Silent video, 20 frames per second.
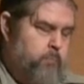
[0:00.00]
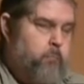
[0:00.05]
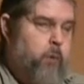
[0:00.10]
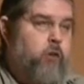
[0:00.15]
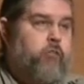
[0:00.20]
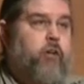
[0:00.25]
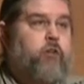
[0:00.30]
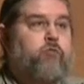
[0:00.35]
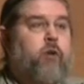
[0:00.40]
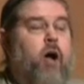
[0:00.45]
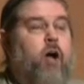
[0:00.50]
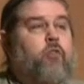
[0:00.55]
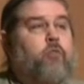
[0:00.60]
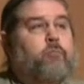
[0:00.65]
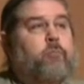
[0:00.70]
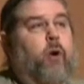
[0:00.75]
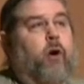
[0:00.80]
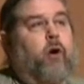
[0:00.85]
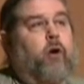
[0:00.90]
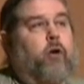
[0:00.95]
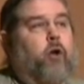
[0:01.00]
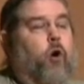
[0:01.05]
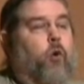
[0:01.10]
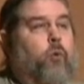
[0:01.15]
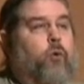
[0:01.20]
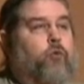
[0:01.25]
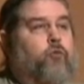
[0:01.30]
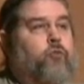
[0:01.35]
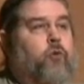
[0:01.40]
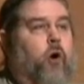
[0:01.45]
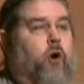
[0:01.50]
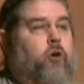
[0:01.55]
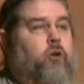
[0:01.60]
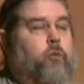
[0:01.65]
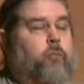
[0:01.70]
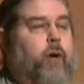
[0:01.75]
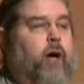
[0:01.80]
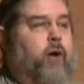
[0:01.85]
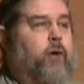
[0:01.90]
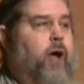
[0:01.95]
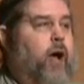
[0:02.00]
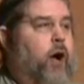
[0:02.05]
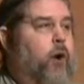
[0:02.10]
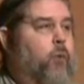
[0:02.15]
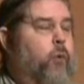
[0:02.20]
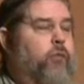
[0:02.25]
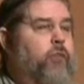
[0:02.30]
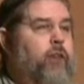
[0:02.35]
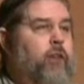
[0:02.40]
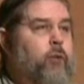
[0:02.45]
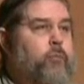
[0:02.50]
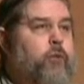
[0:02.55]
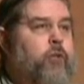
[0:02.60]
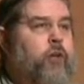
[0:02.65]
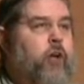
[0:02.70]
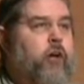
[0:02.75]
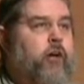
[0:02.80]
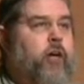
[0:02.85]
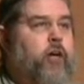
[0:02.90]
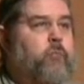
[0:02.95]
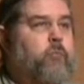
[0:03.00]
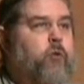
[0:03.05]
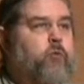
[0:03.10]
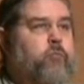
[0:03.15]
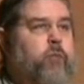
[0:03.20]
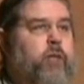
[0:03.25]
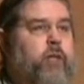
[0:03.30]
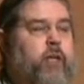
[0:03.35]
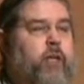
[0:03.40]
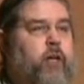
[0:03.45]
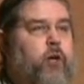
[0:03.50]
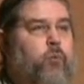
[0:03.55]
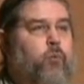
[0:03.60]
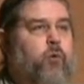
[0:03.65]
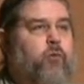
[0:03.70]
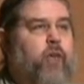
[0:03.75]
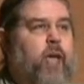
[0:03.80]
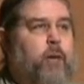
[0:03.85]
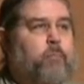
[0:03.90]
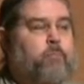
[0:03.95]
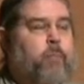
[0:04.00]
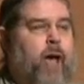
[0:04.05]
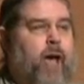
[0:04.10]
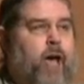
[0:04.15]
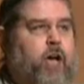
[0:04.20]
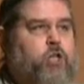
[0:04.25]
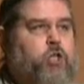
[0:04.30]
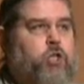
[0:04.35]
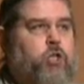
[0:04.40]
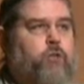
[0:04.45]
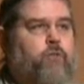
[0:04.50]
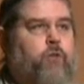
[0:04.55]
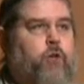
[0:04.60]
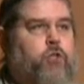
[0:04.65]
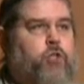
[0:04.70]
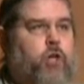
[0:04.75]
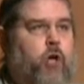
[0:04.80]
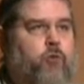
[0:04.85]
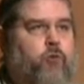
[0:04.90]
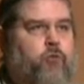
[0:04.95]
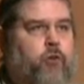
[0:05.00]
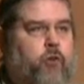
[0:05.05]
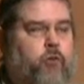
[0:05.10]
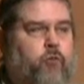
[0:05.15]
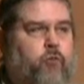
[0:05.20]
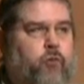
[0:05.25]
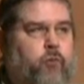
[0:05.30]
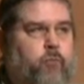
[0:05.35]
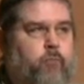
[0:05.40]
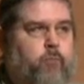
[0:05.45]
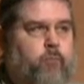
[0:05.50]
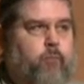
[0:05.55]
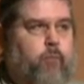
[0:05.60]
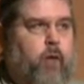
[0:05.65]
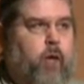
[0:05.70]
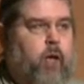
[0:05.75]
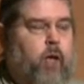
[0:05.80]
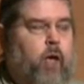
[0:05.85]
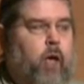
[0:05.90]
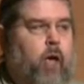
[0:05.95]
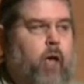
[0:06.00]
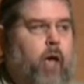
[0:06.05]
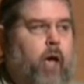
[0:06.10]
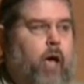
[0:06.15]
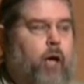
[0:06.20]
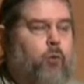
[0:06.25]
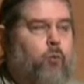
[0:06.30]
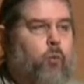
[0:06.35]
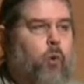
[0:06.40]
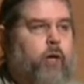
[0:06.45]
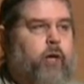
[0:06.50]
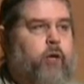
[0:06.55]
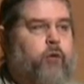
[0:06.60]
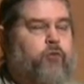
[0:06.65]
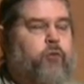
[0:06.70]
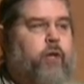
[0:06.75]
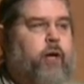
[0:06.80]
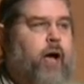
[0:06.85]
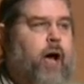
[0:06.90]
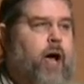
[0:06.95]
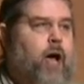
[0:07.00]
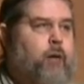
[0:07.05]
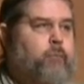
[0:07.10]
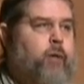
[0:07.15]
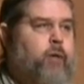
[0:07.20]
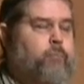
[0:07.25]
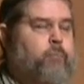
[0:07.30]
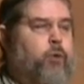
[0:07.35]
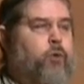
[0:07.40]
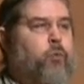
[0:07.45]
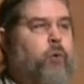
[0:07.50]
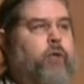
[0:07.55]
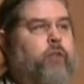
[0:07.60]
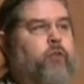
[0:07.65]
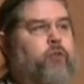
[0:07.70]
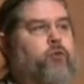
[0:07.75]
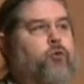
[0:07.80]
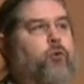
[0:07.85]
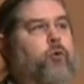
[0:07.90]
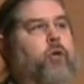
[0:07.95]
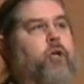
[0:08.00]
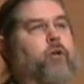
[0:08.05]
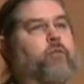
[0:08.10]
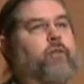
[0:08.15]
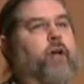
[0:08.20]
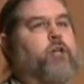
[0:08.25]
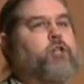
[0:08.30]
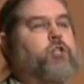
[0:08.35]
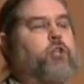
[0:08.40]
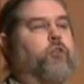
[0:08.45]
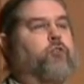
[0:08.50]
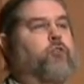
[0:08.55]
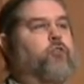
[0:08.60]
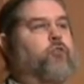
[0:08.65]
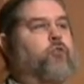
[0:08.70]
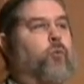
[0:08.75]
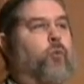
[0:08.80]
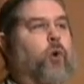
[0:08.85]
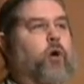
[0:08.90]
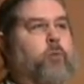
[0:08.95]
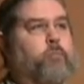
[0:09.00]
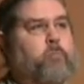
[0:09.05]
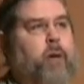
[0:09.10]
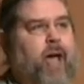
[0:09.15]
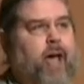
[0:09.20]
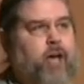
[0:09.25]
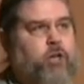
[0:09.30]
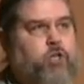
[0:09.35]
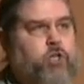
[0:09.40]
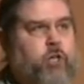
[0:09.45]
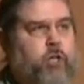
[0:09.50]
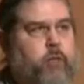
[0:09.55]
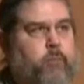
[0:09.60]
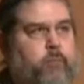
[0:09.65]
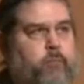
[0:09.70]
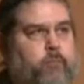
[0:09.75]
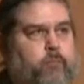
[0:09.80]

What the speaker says: Murray Rothbard always talked about how what the libertarian movement needed was a passion for justice. And what is common between the 2 conventions is the word passion.